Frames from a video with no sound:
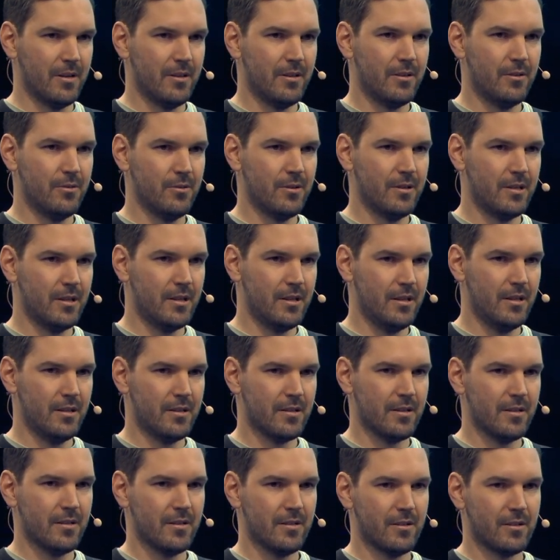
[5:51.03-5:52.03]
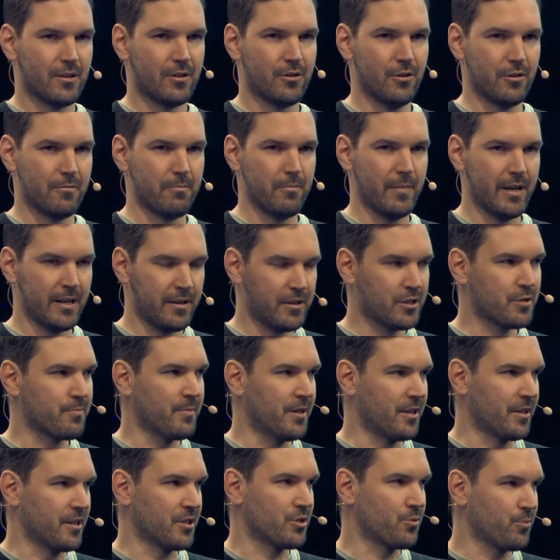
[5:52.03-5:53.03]
you need good
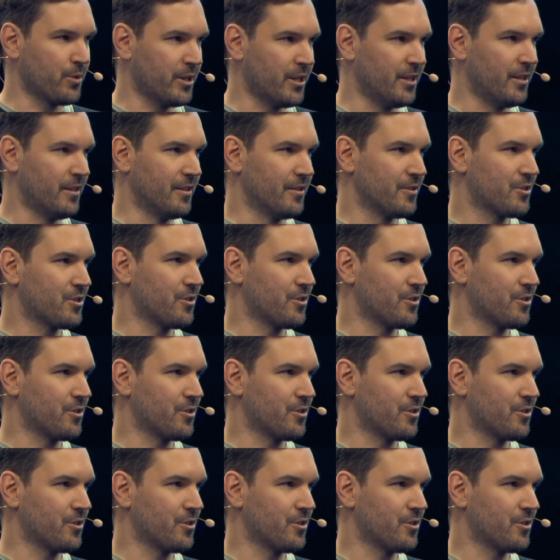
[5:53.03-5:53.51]
management as well.